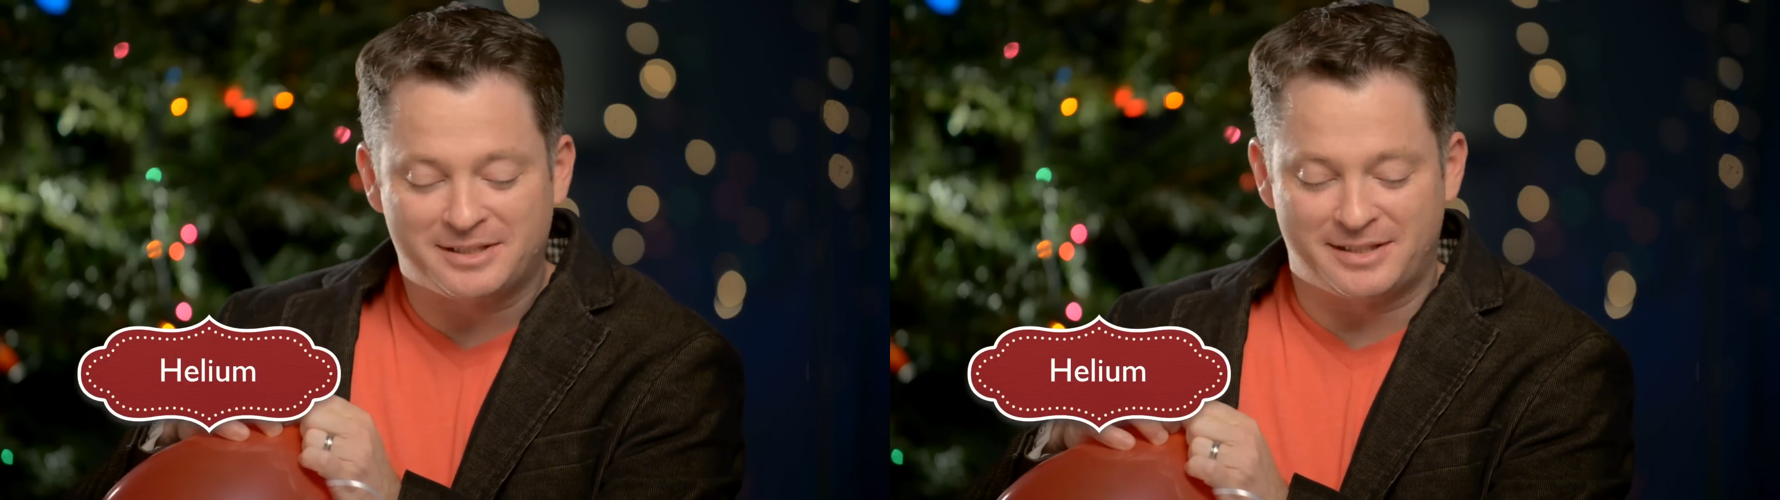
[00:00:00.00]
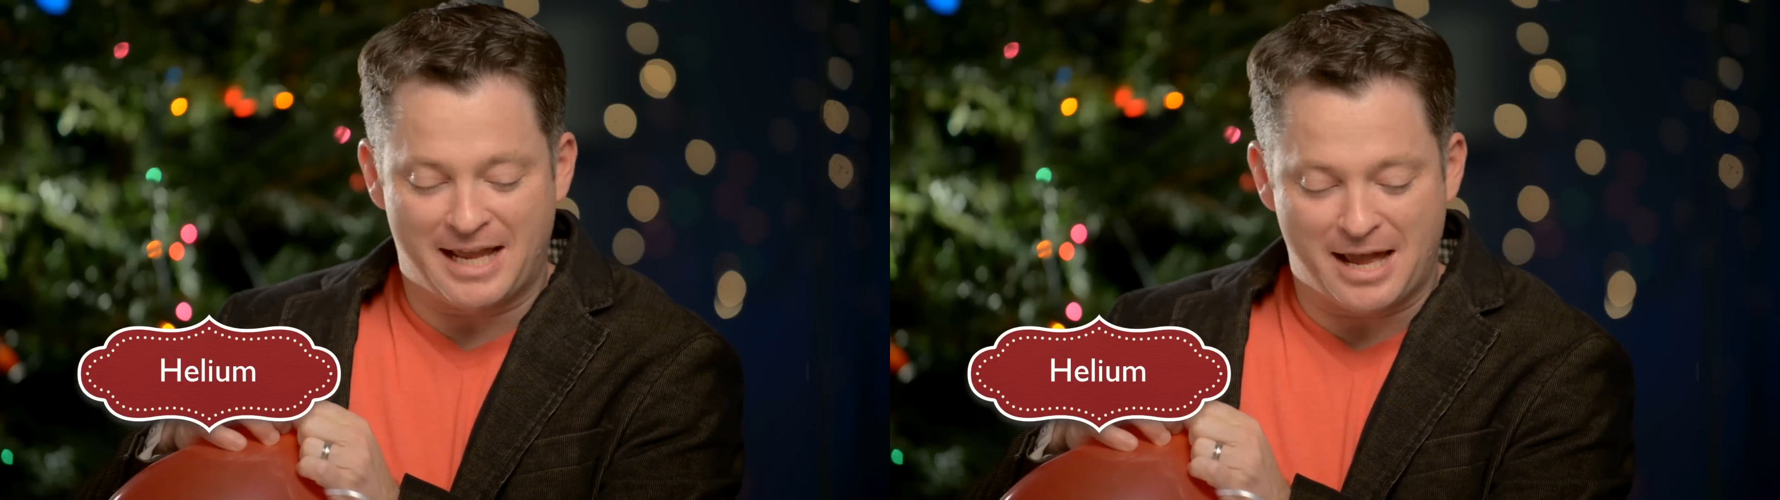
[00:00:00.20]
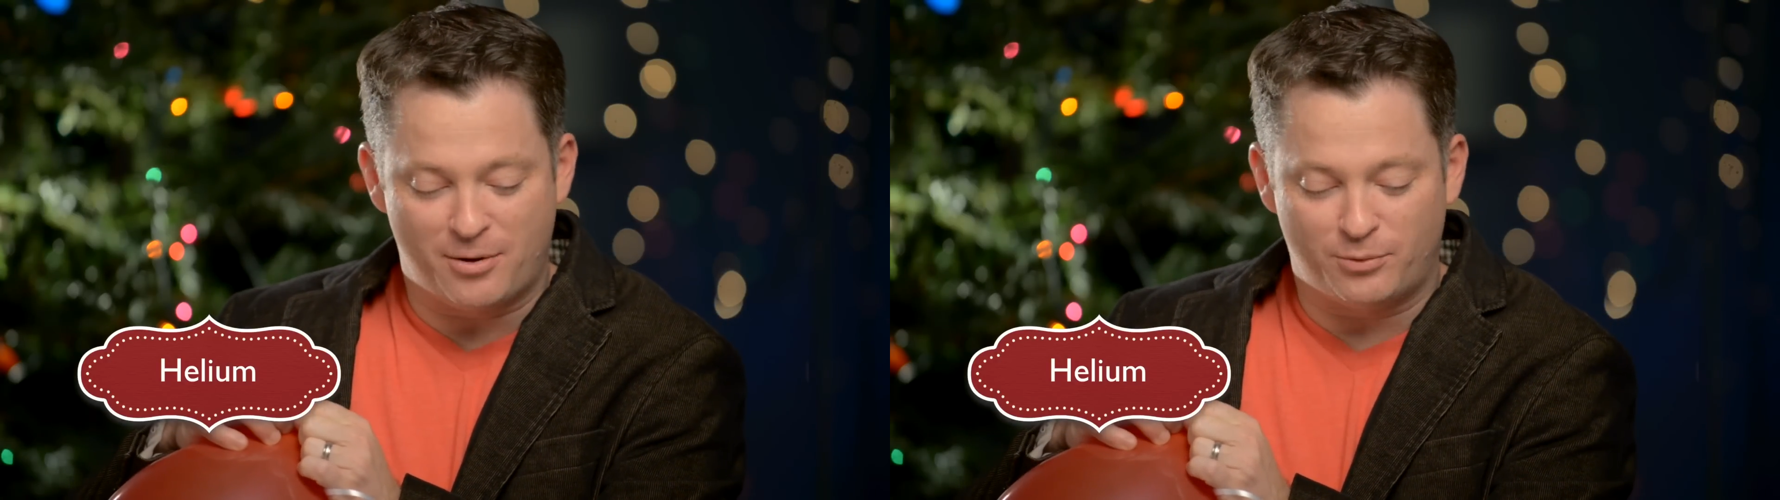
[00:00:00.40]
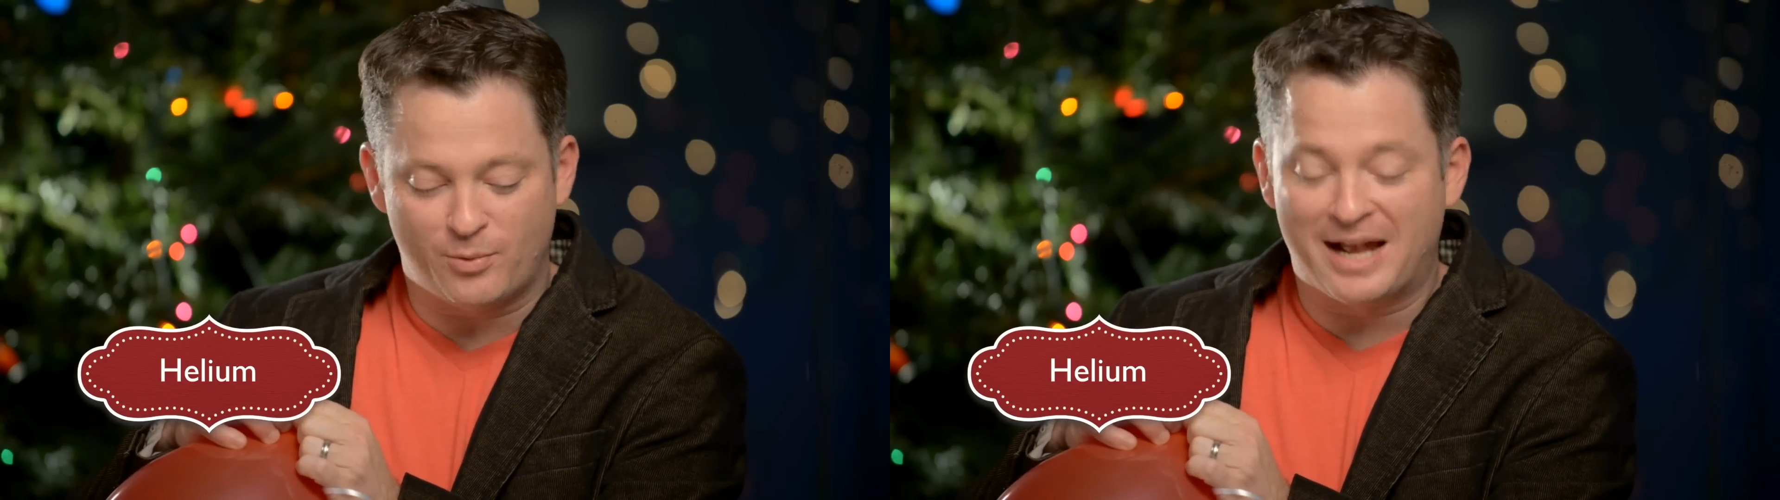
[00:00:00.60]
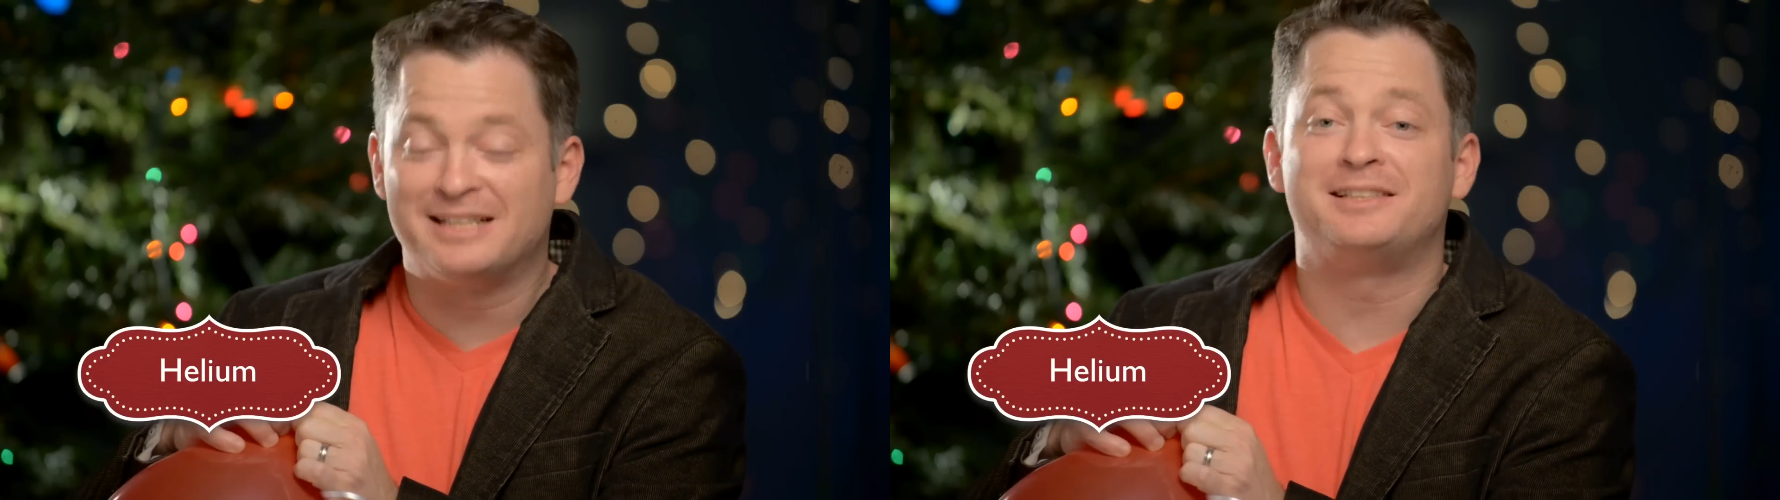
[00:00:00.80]

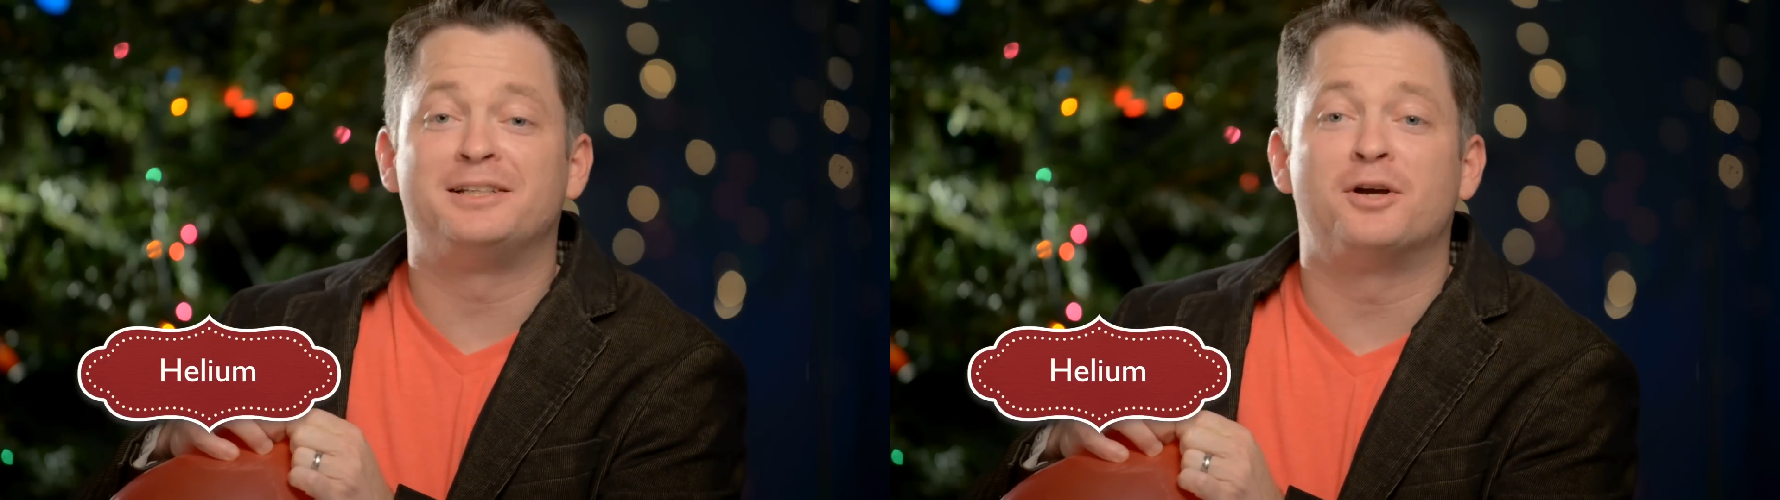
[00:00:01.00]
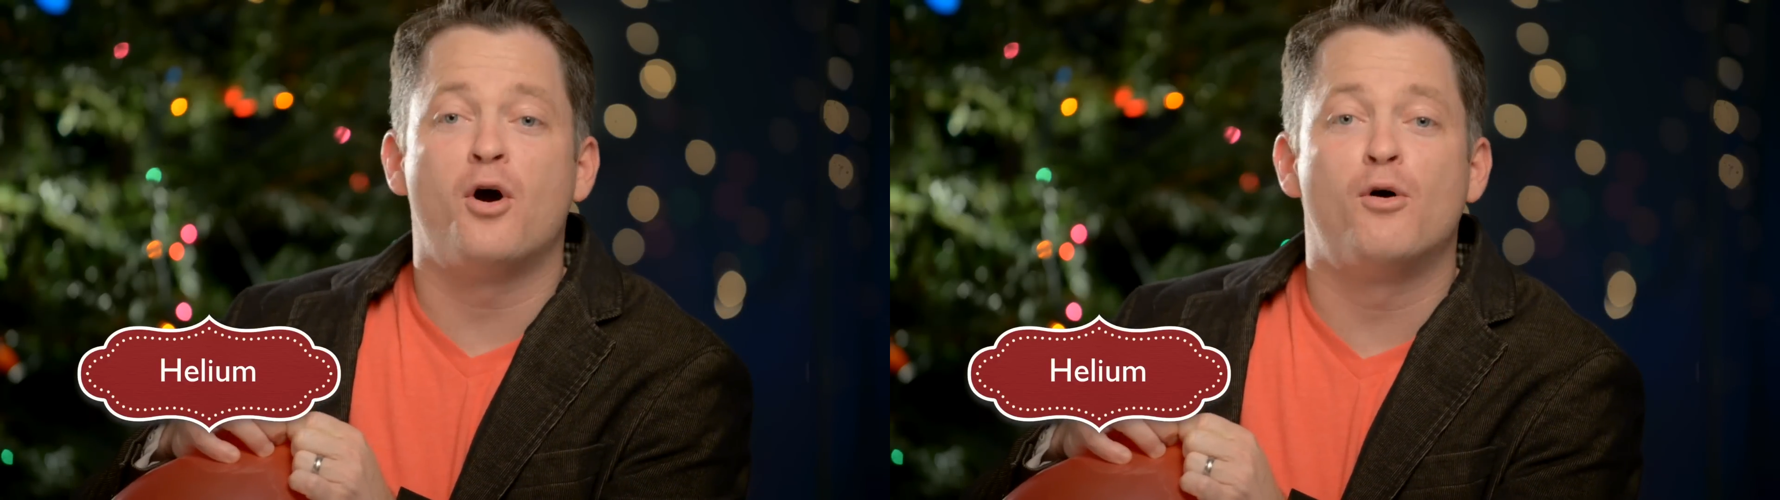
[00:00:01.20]
sound rising